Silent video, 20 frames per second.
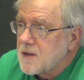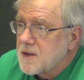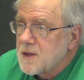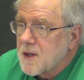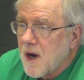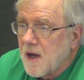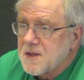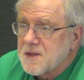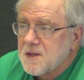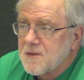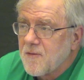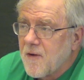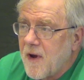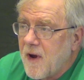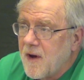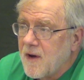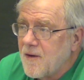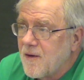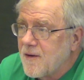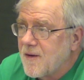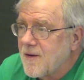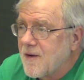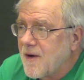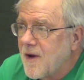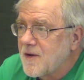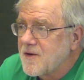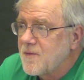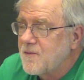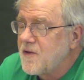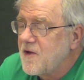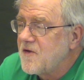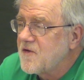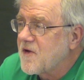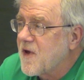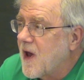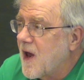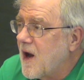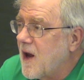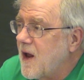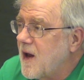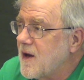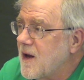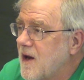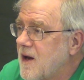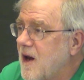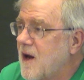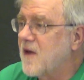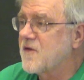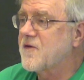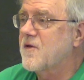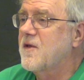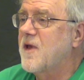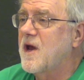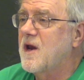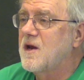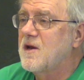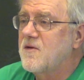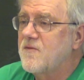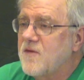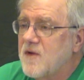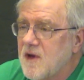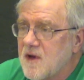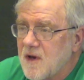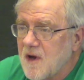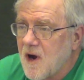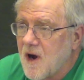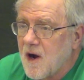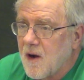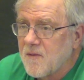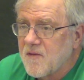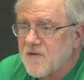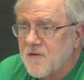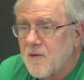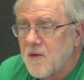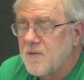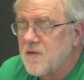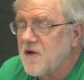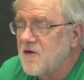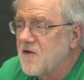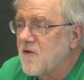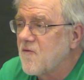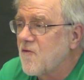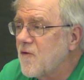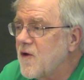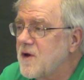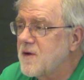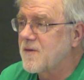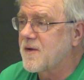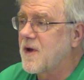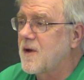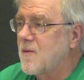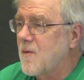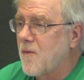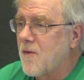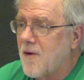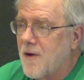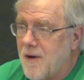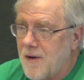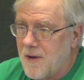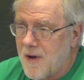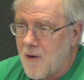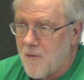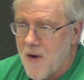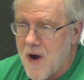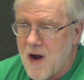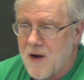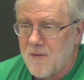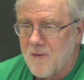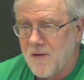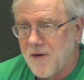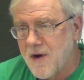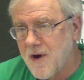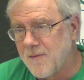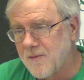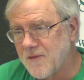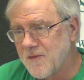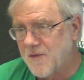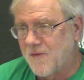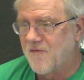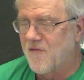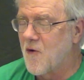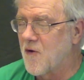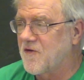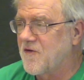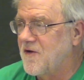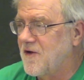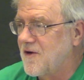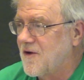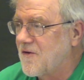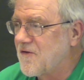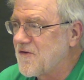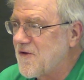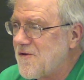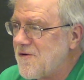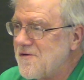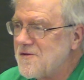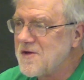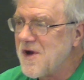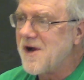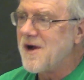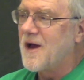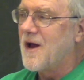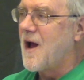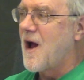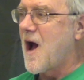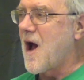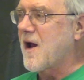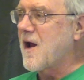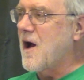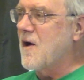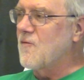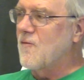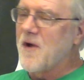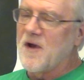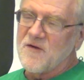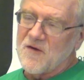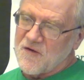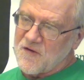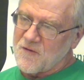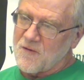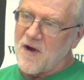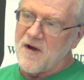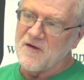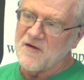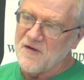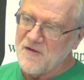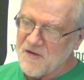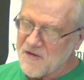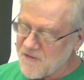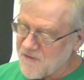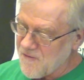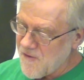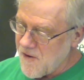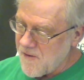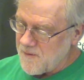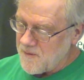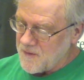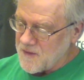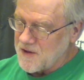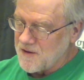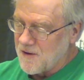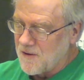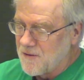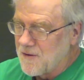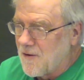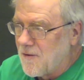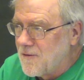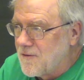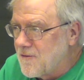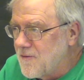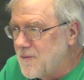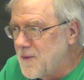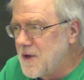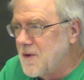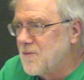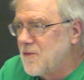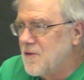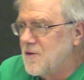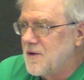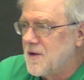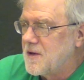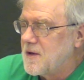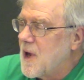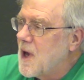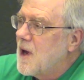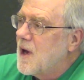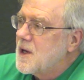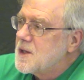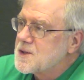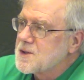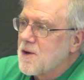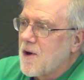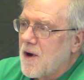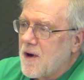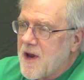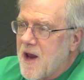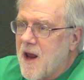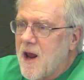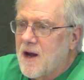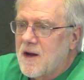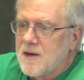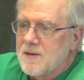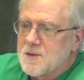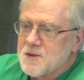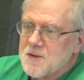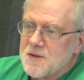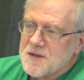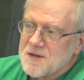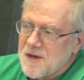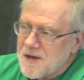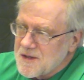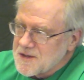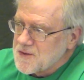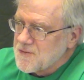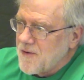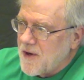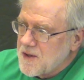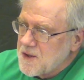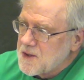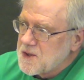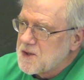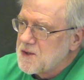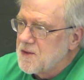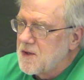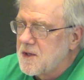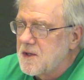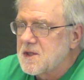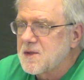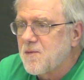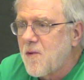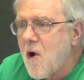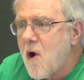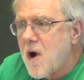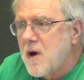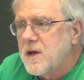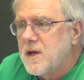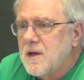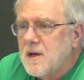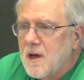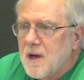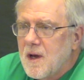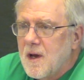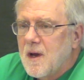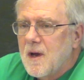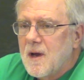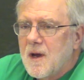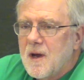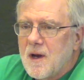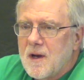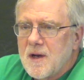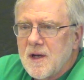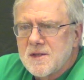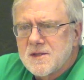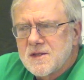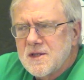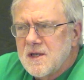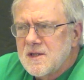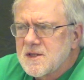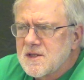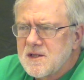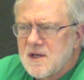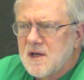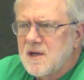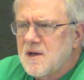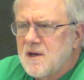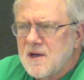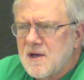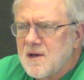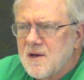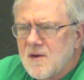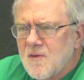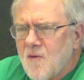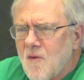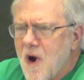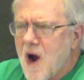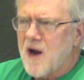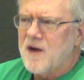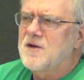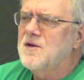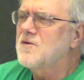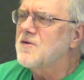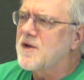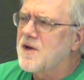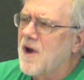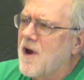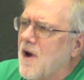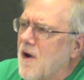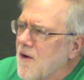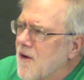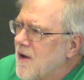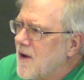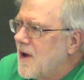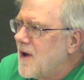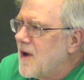Johnson ran as a peace candidate and then escalated into Vietnam. So when Peace and Freedom came around, when I'm 14 years old, I got registrations from, the older people and started handing them to adults. Register in this party. And they'd say, son, why do you care?